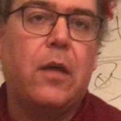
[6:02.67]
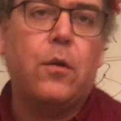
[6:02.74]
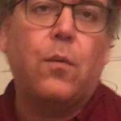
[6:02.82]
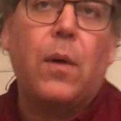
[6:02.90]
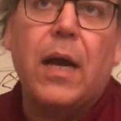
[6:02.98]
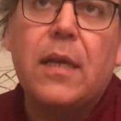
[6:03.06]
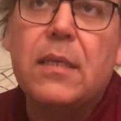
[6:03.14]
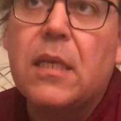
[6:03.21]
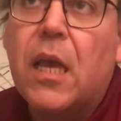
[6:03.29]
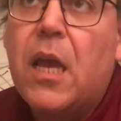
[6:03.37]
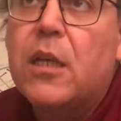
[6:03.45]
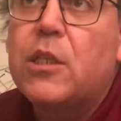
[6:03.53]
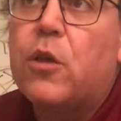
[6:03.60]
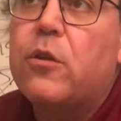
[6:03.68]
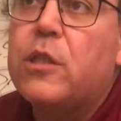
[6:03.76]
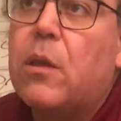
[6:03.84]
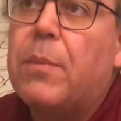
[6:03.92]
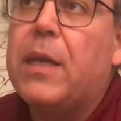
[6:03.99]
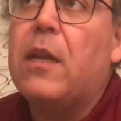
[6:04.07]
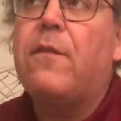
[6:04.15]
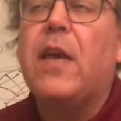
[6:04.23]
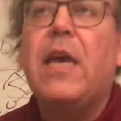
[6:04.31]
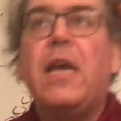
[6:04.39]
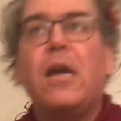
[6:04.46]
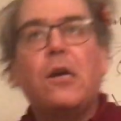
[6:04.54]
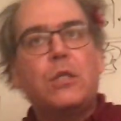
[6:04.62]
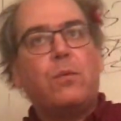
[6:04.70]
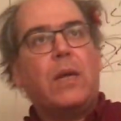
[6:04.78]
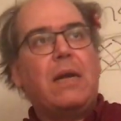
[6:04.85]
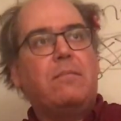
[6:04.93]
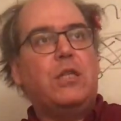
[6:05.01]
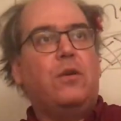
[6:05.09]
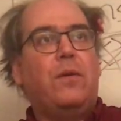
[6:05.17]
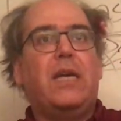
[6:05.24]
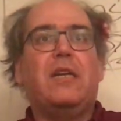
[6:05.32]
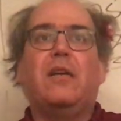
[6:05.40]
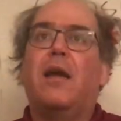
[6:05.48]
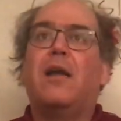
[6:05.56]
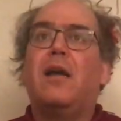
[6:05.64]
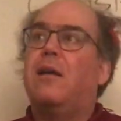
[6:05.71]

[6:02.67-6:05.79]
otherwise. So there's a bit of, here's what I'm doing.